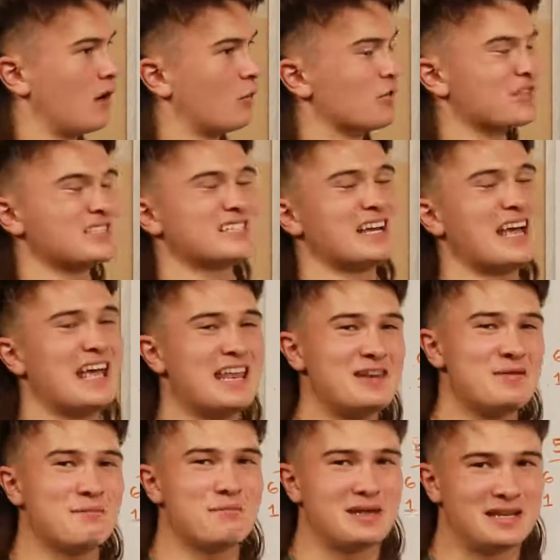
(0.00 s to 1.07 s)
with a
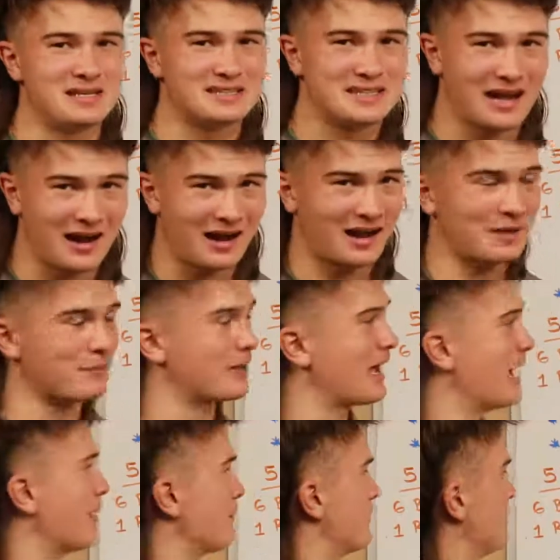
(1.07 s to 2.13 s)
10-minute time cap.